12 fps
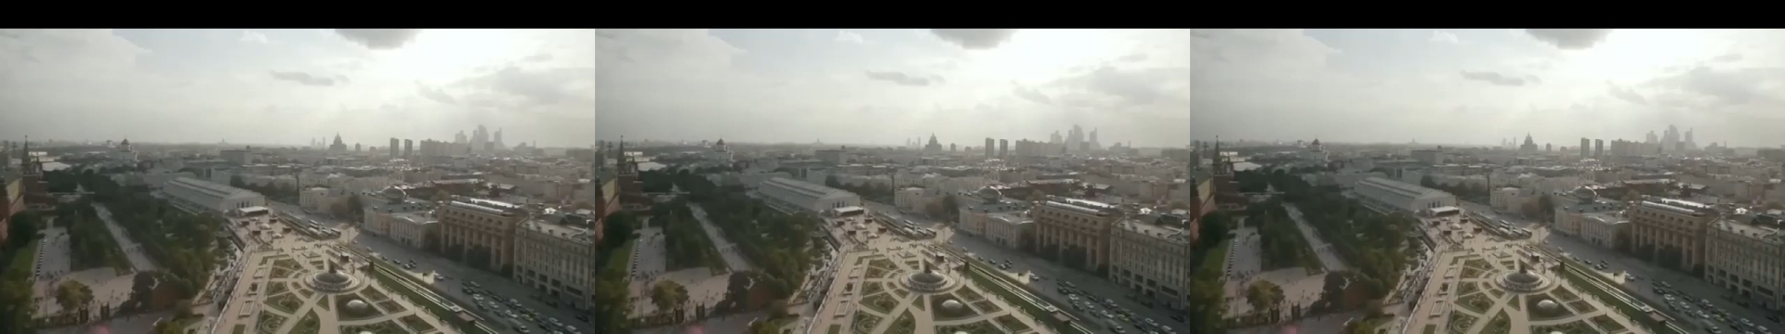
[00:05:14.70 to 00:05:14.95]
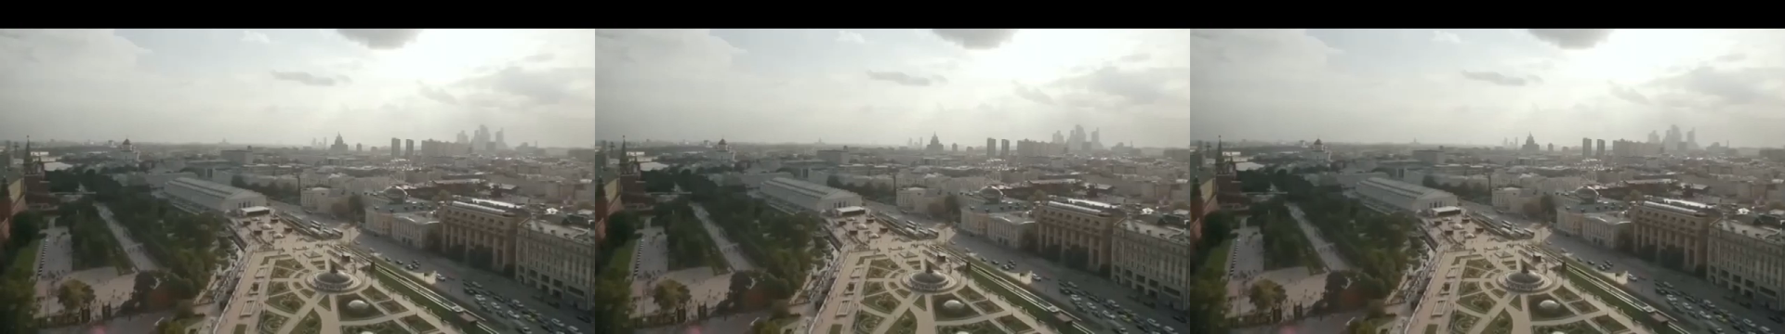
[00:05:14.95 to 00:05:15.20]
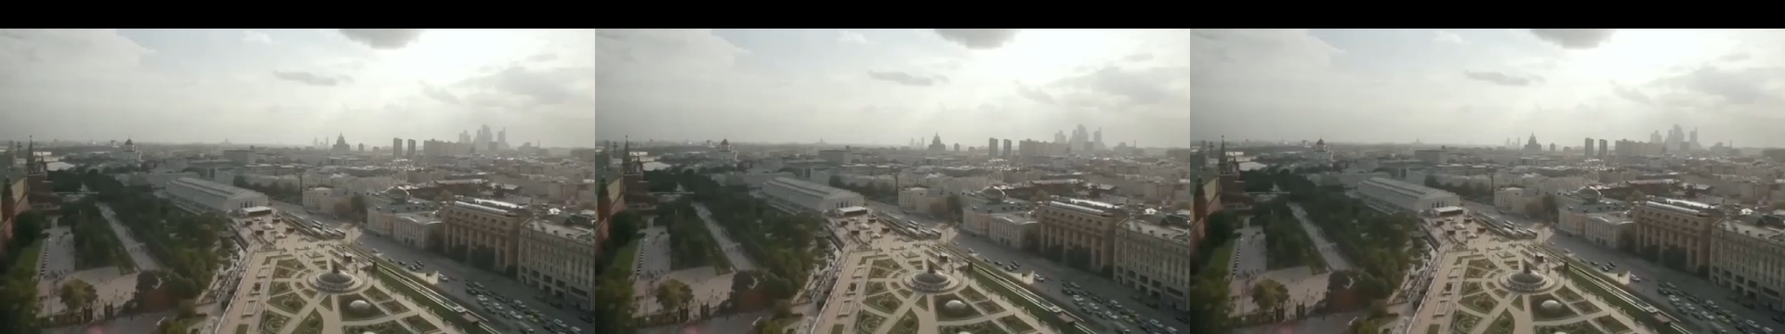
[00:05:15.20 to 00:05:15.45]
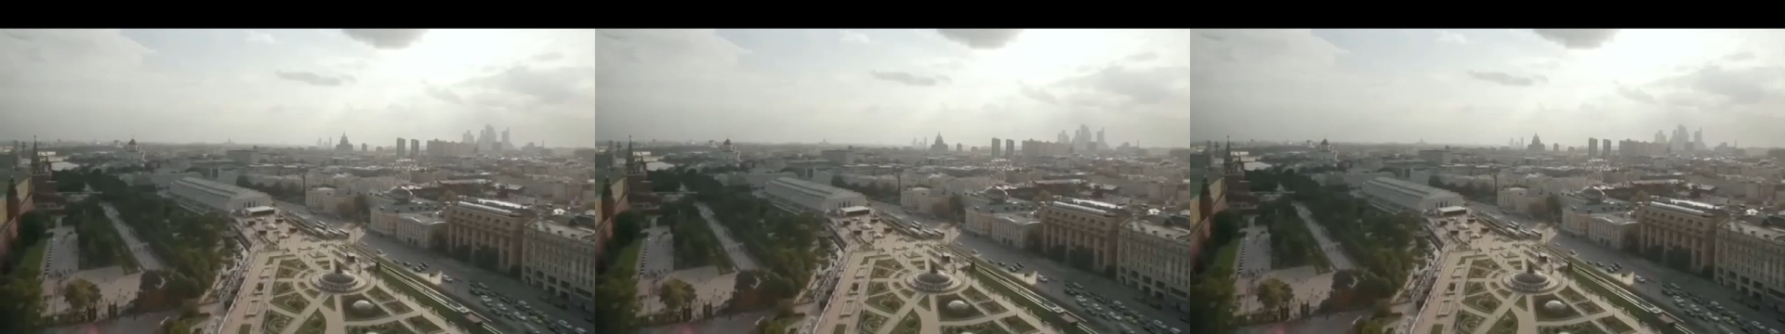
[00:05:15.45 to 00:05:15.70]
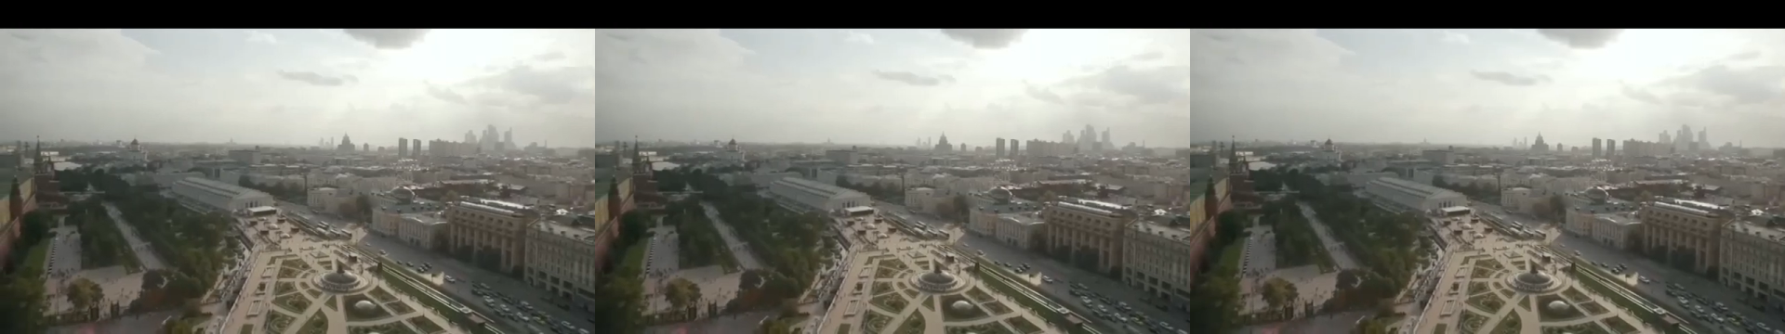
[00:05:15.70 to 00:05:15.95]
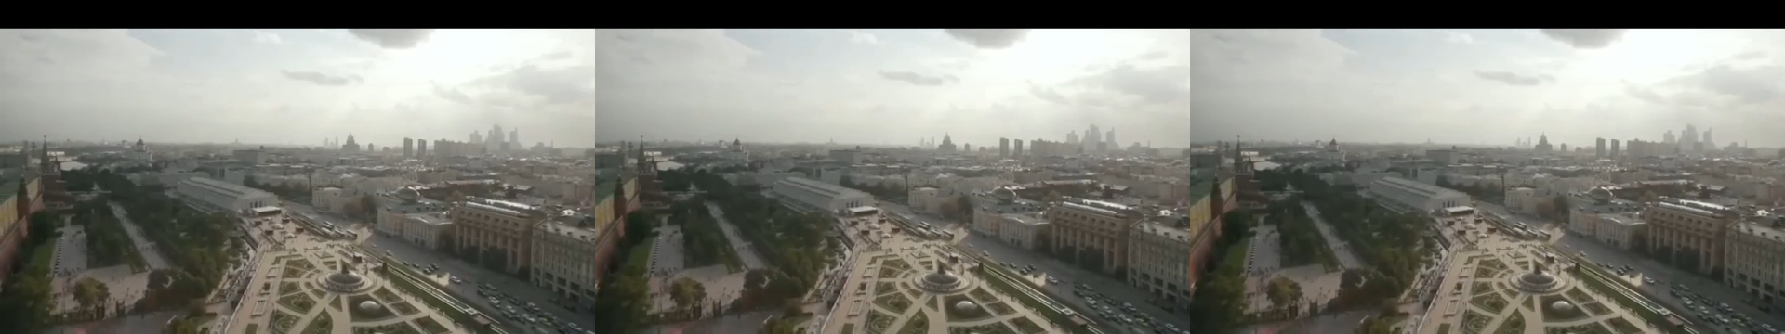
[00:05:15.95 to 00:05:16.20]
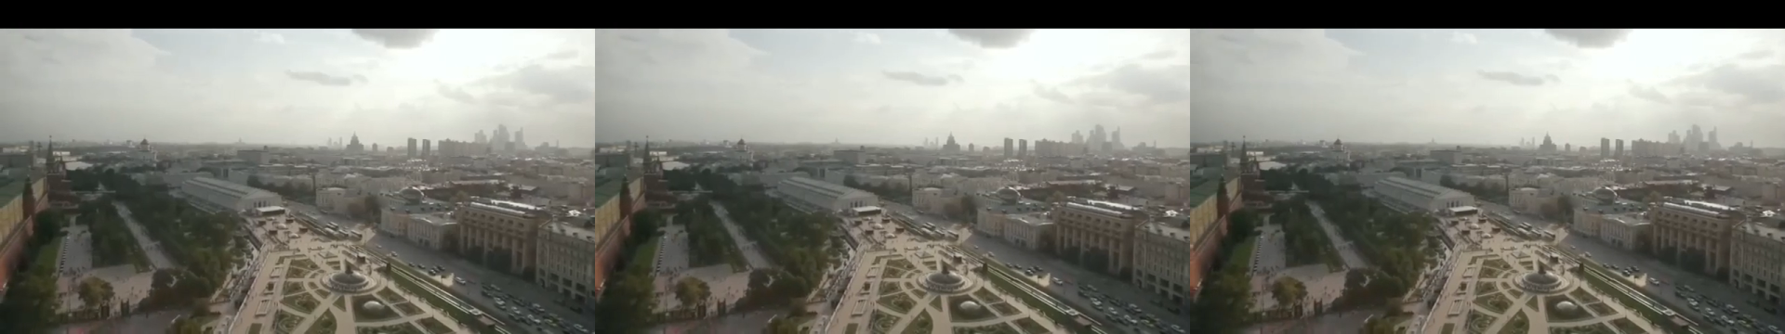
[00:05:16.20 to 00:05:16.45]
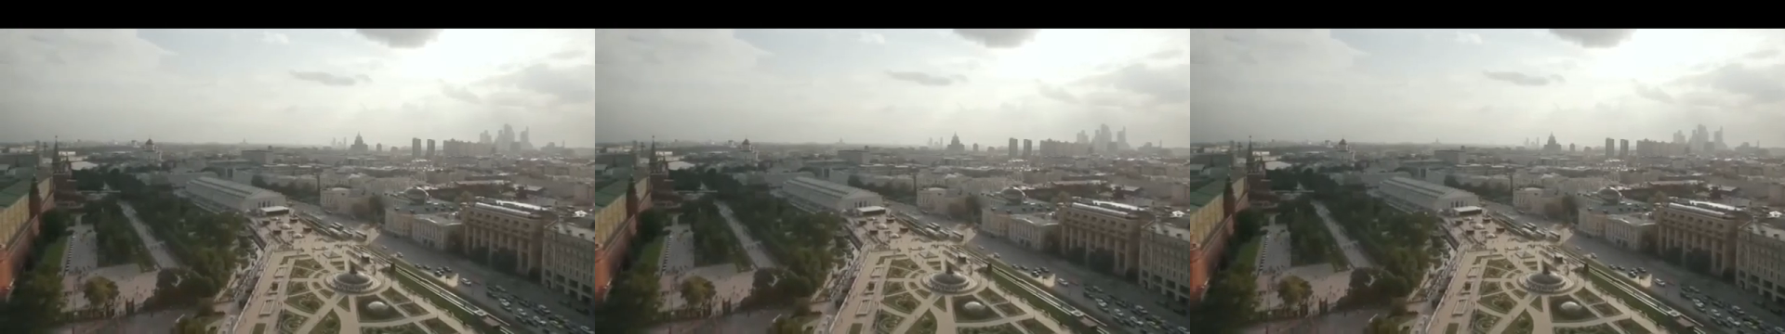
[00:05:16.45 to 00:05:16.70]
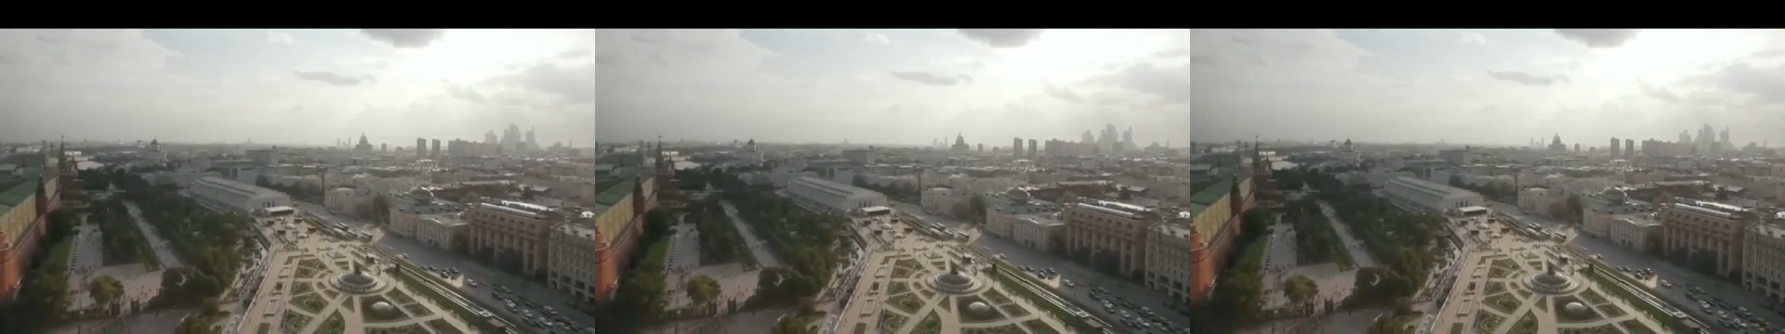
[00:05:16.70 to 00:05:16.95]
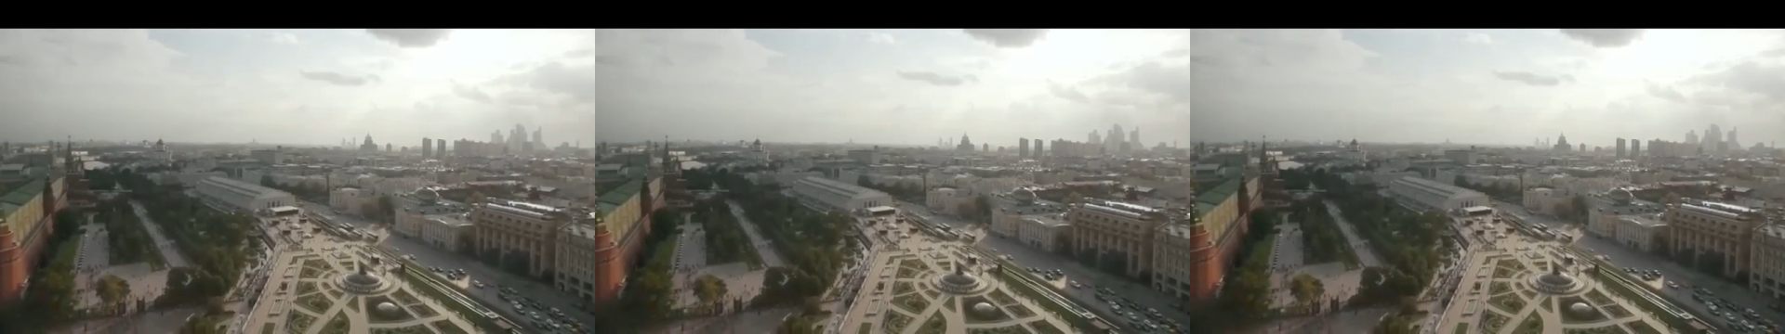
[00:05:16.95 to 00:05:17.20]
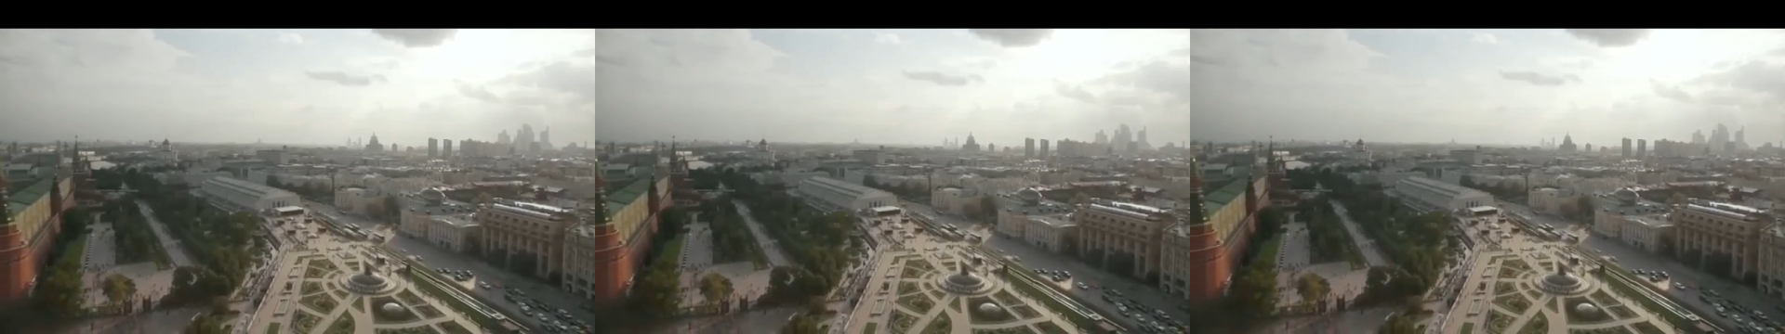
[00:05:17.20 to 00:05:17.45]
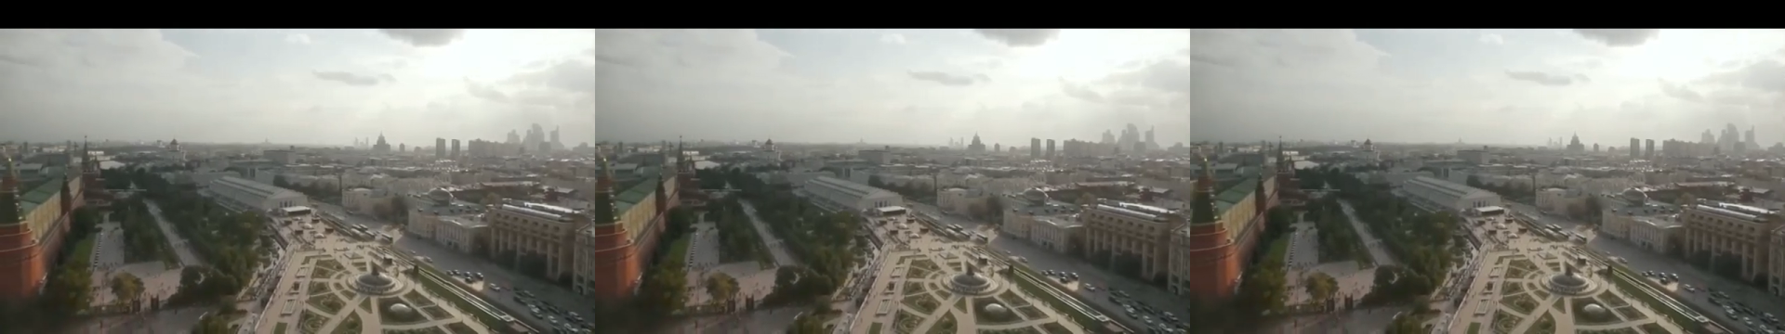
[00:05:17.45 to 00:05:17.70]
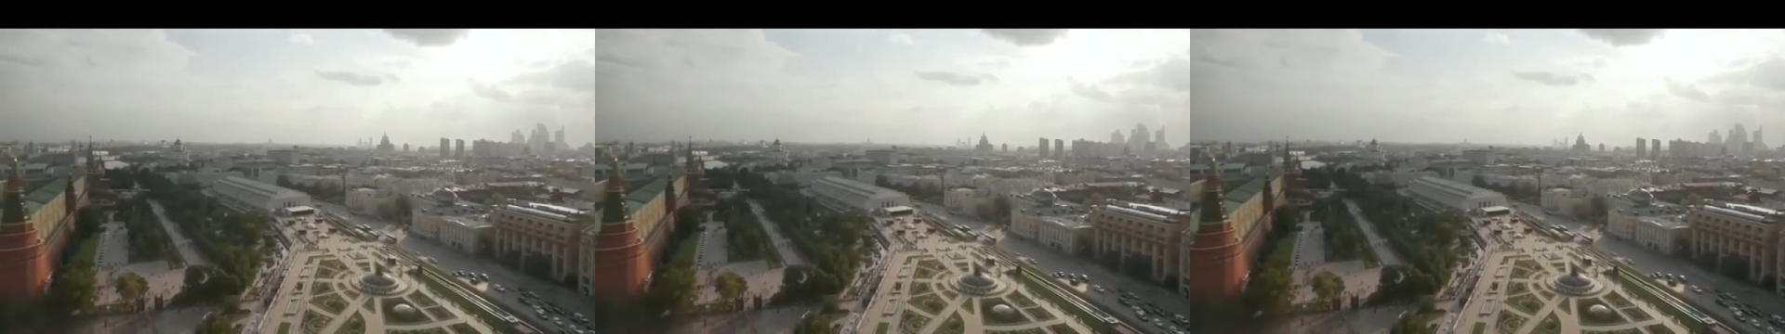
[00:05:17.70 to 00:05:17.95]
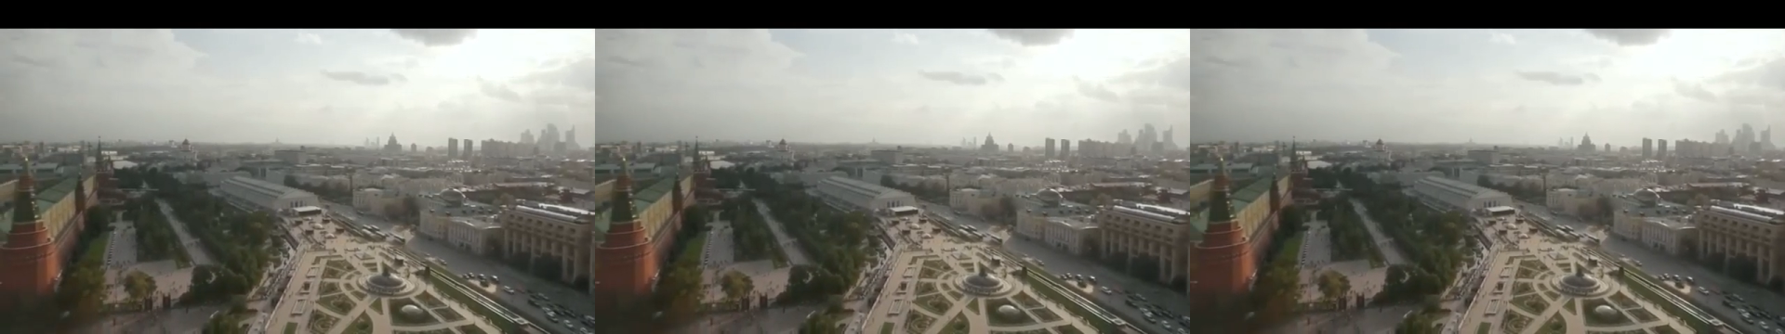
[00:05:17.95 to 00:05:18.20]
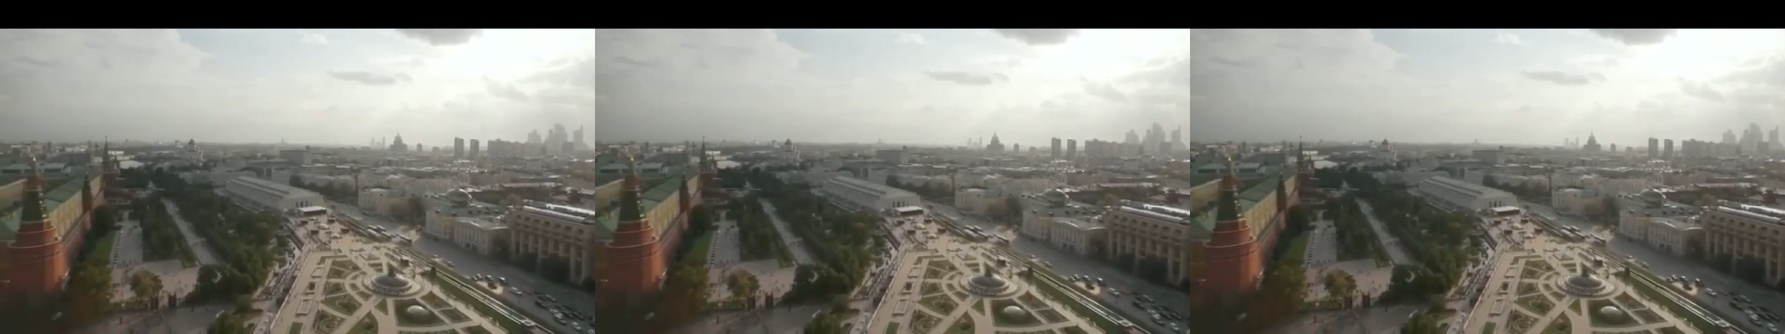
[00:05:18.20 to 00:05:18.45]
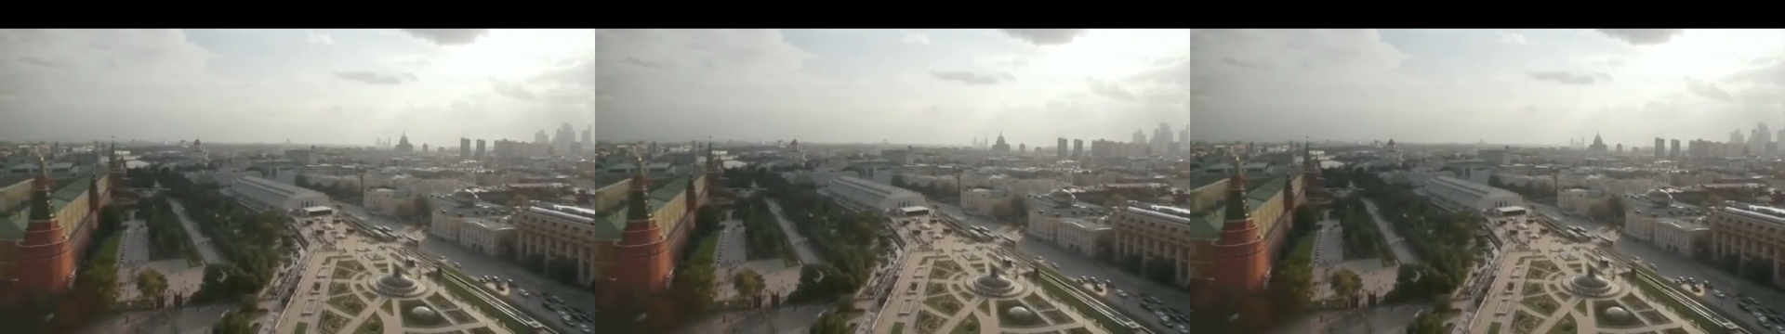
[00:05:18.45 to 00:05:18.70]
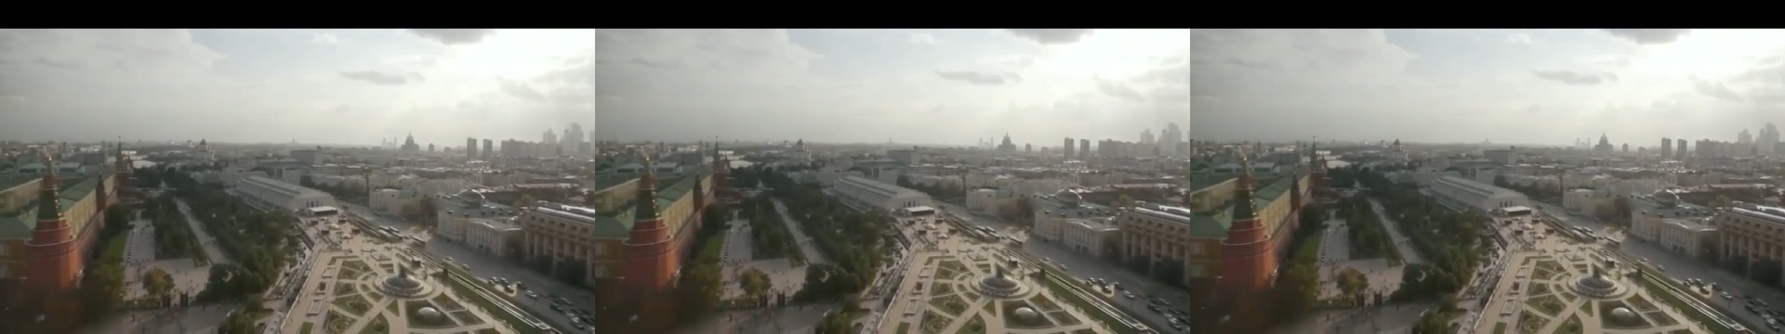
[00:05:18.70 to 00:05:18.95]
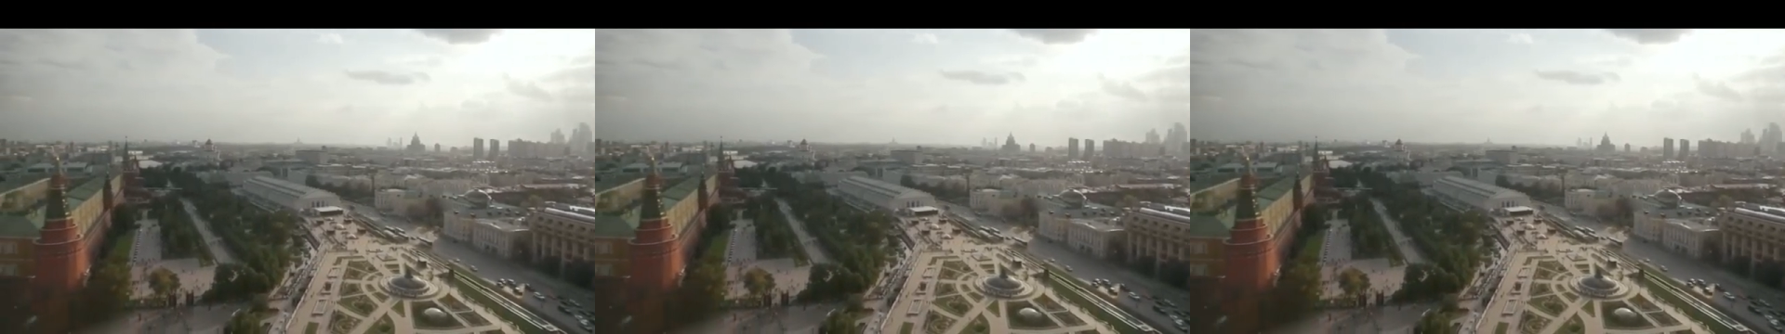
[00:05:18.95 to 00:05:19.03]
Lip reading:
[unreadable: no face in view]